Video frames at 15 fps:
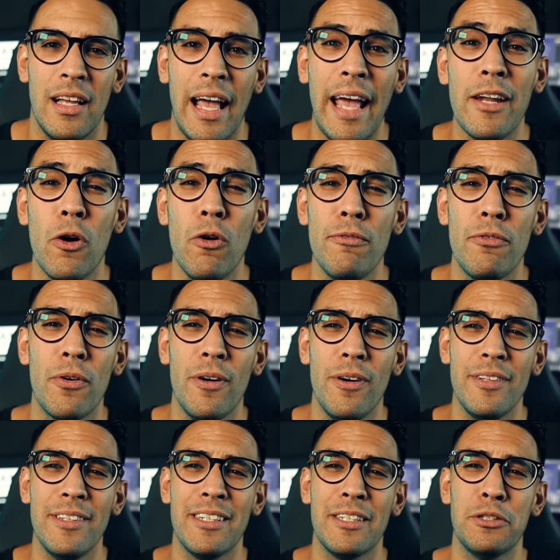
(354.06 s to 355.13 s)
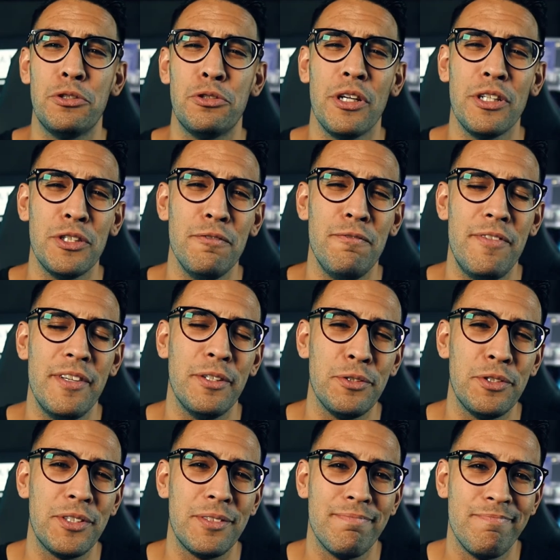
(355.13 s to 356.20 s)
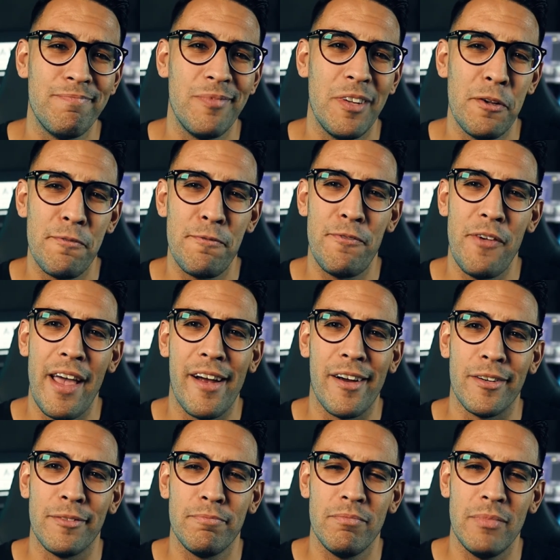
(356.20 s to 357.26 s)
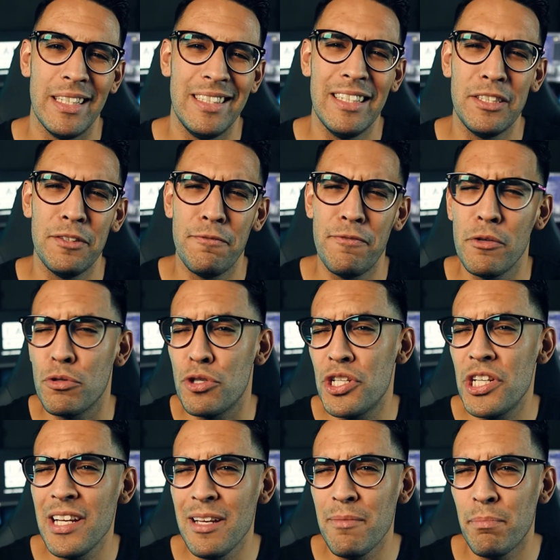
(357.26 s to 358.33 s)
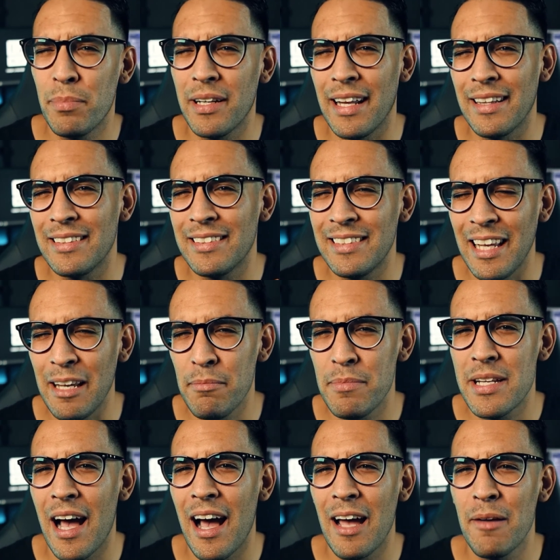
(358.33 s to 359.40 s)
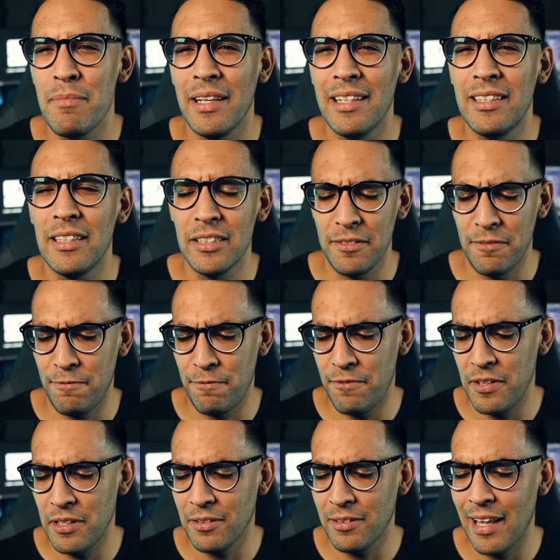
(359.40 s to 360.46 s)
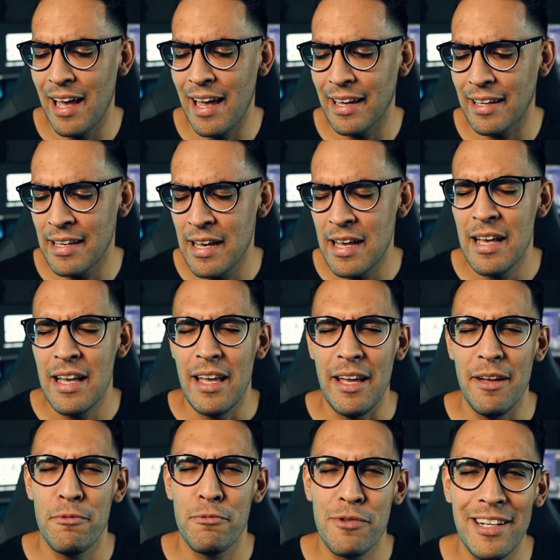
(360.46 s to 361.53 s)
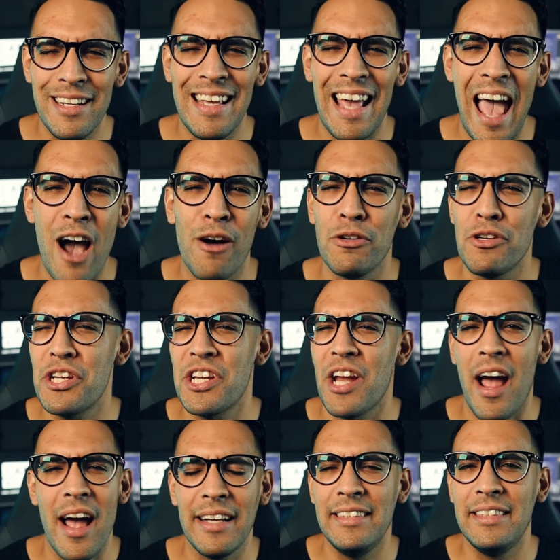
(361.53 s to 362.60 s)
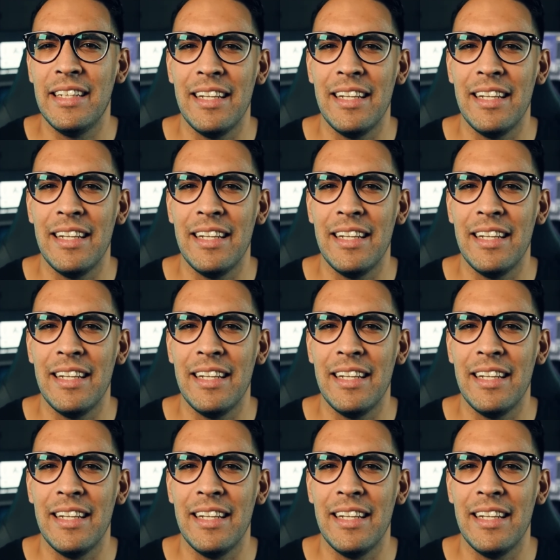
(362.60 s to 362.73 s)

And overall, the construction feels fair. It doesn't feel cheap, but at the same time, it doesn't feel like it really outshines